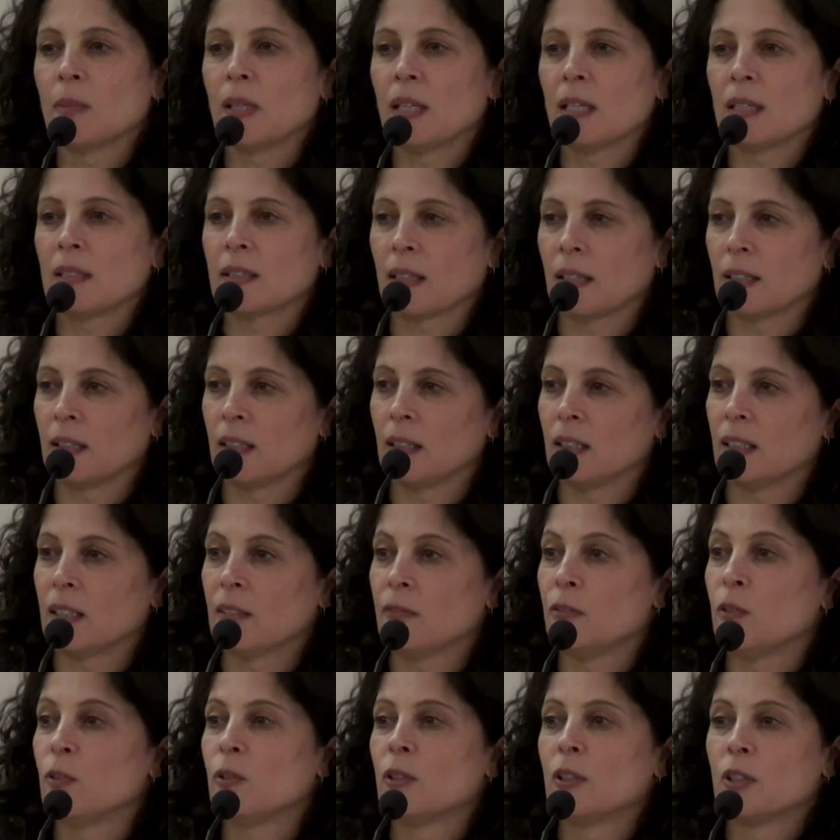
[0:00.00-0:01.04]
minutes, and I'm going to
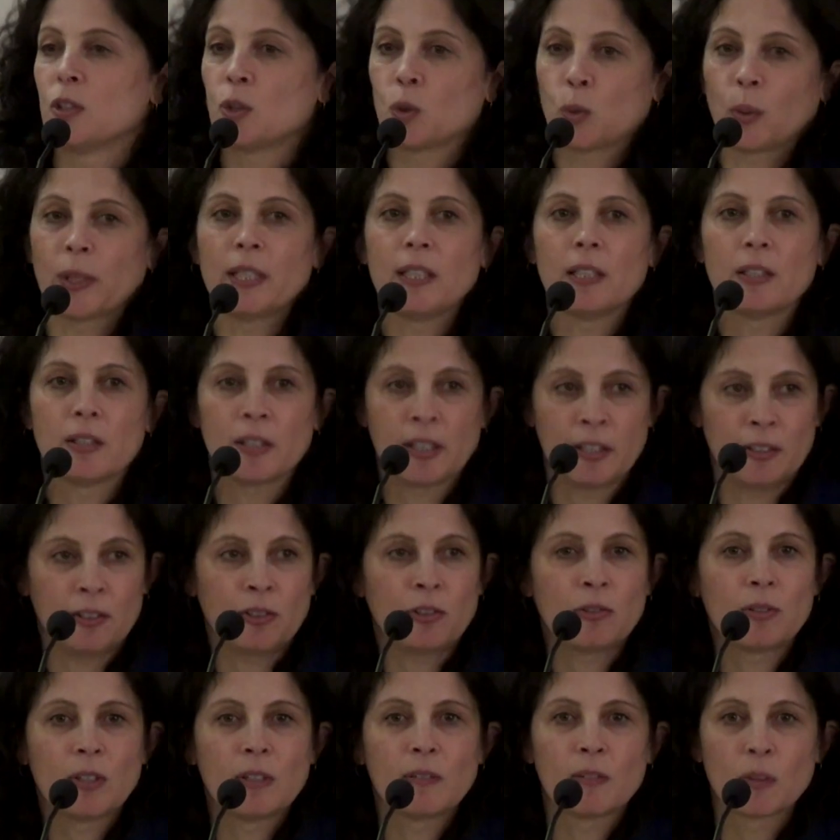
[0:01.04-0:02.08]
give you the 20-year
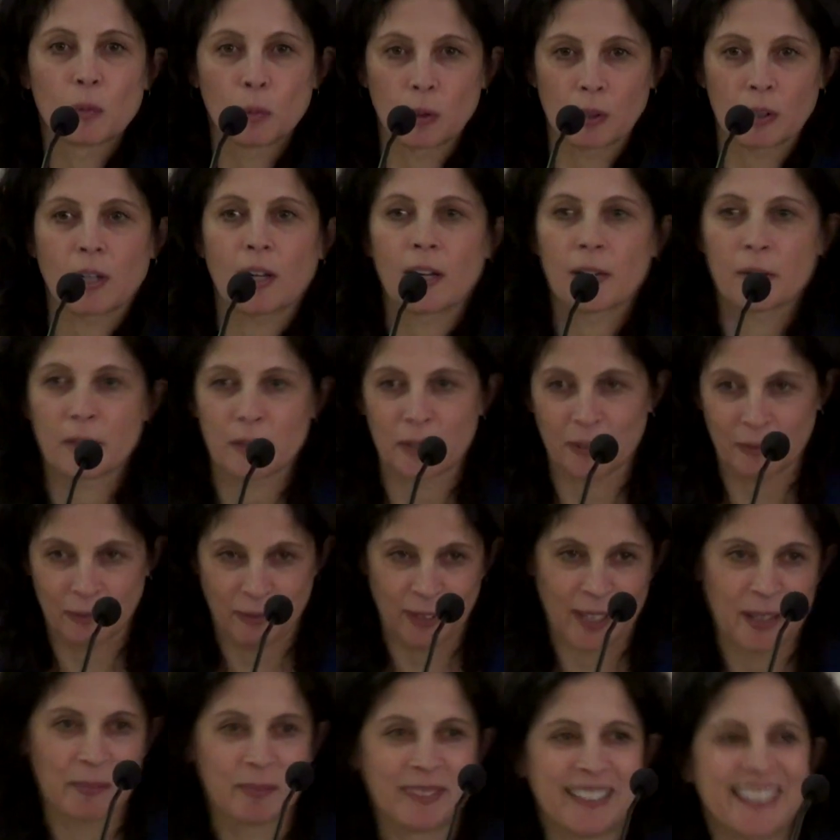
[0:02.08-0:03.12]
history of the World Congress of
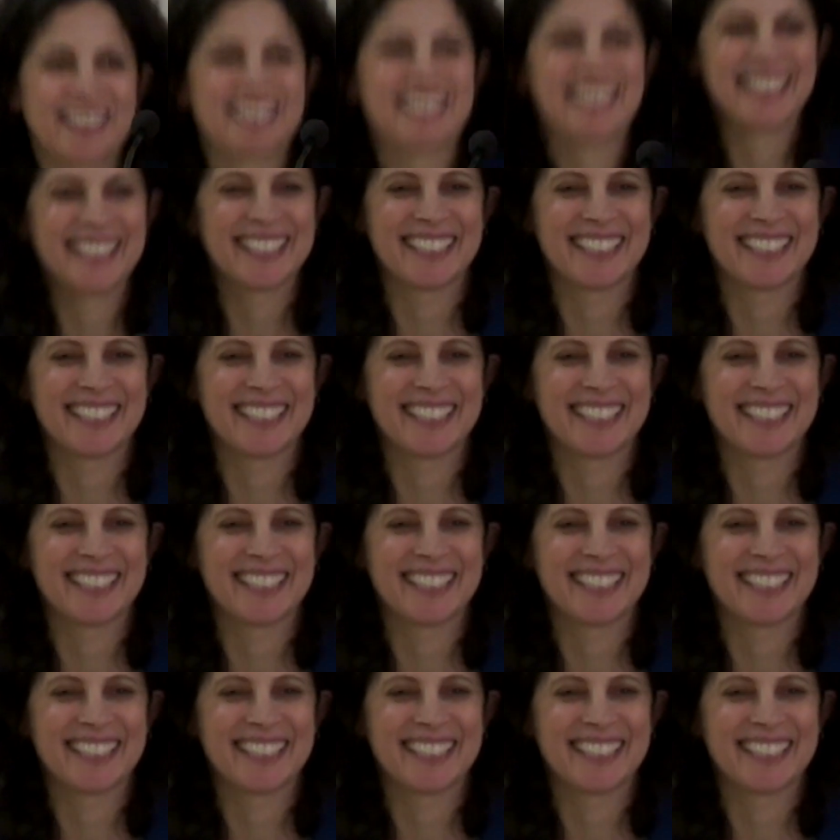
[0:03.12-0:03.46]
Families.